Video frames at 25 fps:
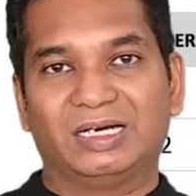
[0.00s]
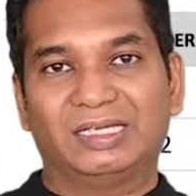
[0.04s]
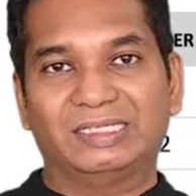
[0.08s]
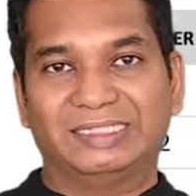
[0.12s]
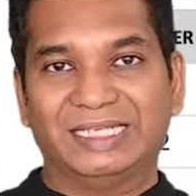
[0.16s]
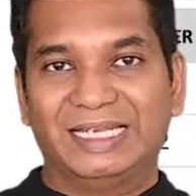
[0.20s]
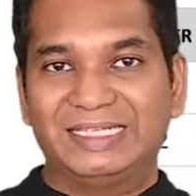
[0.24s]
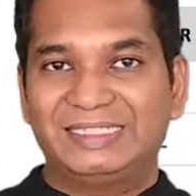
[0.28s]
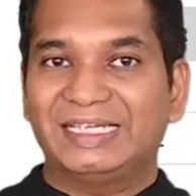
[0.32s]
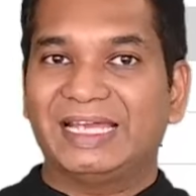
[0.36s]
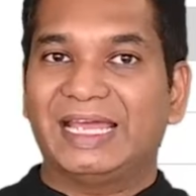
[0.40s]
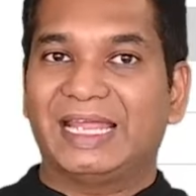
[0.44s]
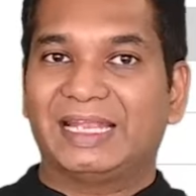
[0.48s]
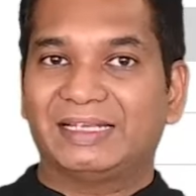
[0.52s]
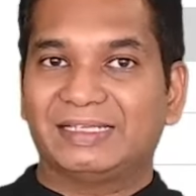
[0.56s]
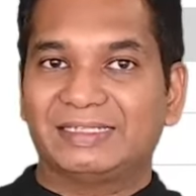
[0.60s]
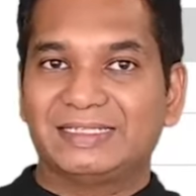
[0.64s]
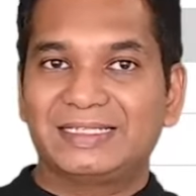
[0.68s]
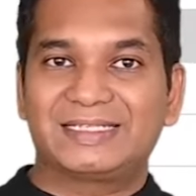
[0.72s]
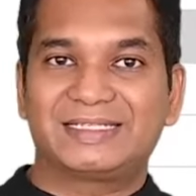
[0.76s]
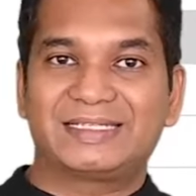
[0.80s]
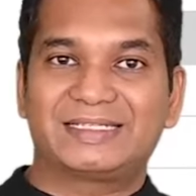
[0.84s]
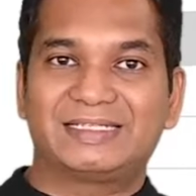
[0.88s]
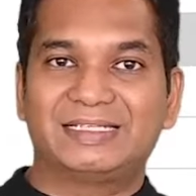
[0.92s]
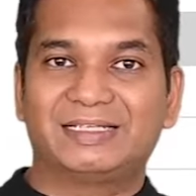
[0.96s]
data
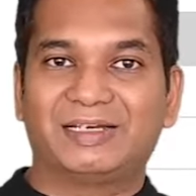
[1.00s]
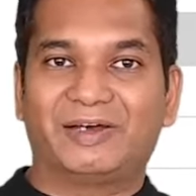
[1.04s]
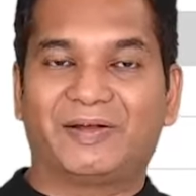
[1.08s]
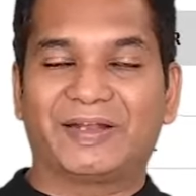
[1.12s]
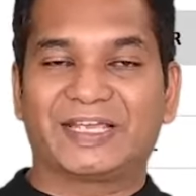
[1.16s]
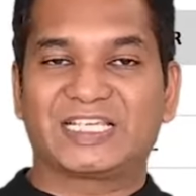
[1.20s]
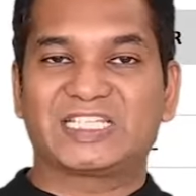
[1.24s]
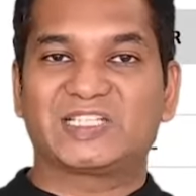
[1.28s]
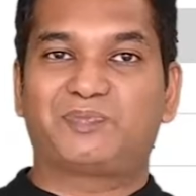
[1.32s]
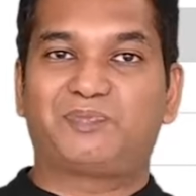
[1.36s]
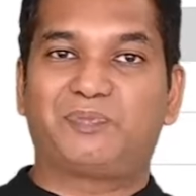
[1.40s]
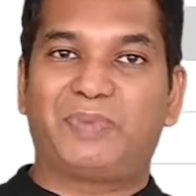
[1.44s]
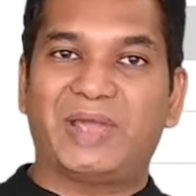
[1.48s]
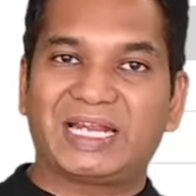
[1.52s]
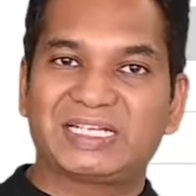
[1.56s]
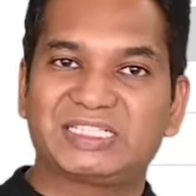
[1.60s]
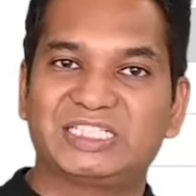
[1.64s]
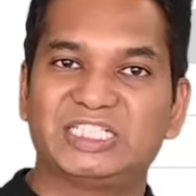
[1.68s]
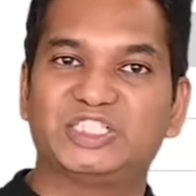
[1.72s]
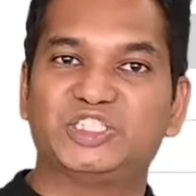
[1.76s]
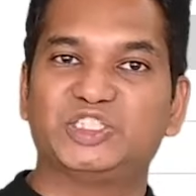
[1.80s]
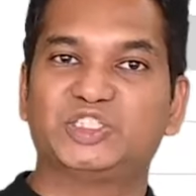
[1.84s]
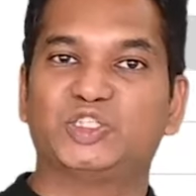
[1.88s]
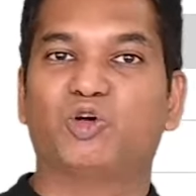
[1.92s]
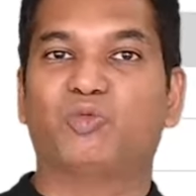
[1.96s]
analysts are
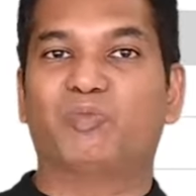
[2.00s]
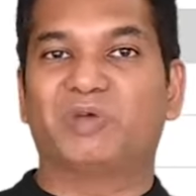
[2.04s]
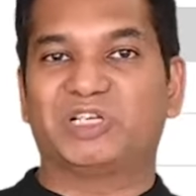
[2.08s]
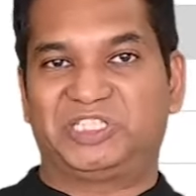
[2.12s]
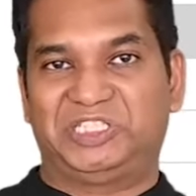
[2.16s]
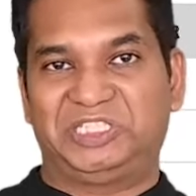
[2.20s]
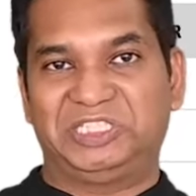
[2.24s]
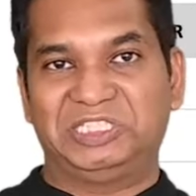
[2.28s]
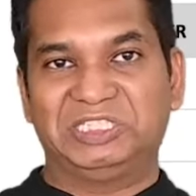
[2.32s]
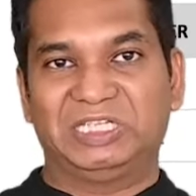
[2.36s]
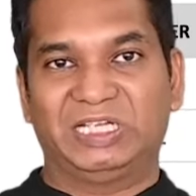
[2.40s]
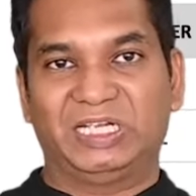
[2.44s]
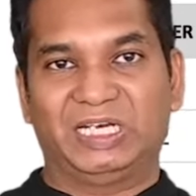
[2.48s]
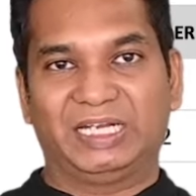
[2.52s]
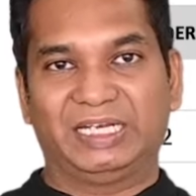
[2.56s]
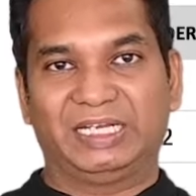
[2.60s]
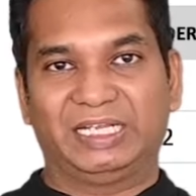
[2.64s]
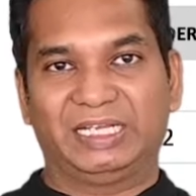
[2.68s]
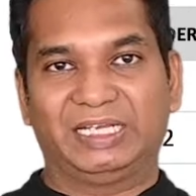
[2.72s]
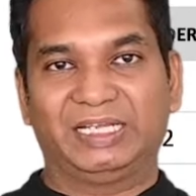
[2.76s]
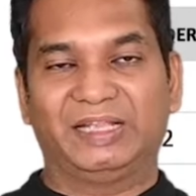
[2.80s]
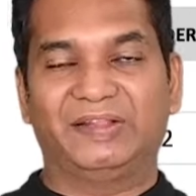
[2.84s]
expected to know machine learning